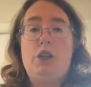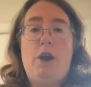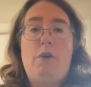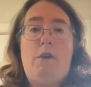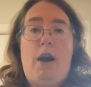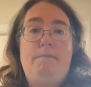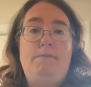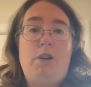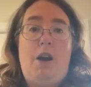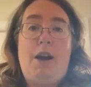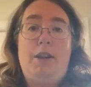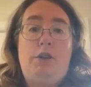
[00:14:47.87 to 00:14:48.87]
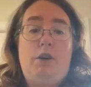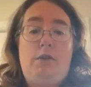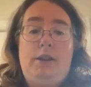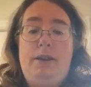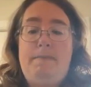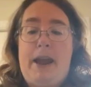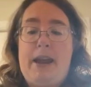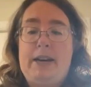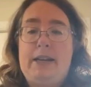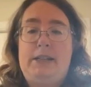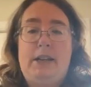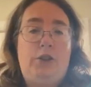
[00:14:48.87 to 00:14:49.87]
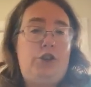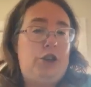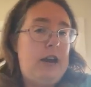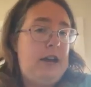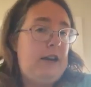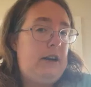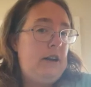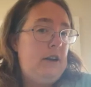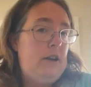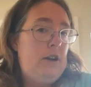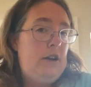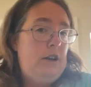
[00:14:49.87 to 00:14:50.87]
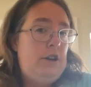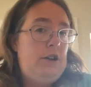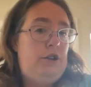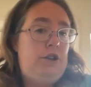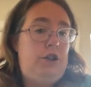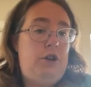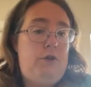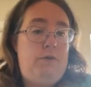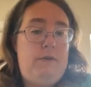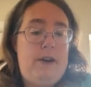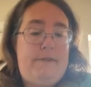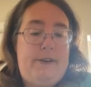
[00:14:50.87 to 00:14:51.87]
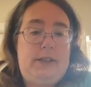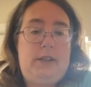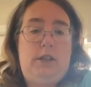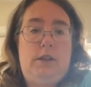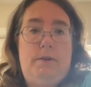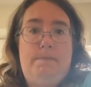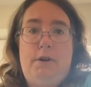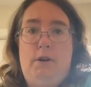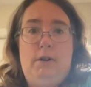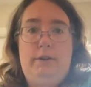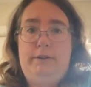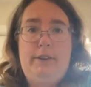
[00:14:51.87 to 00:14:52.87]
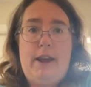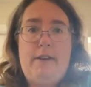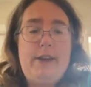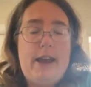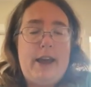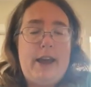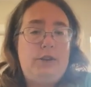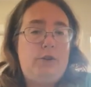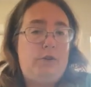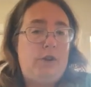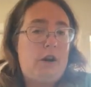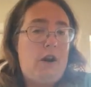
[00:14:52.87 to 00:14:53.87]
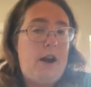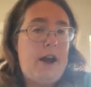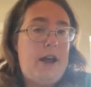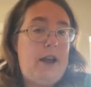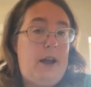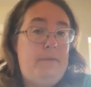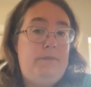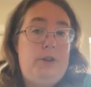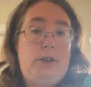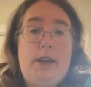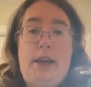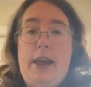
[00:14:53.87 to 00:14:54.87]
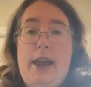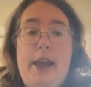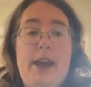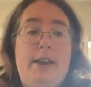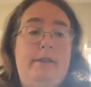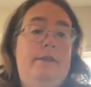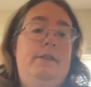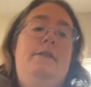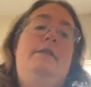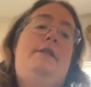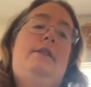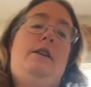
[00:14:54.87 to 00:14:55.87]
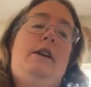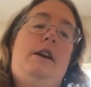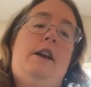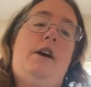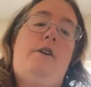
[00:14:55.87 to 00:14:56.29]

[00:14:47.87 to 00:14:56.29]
so I'm not totally paying attention to if it's a super heavy ass or not. I'm just like, hey, you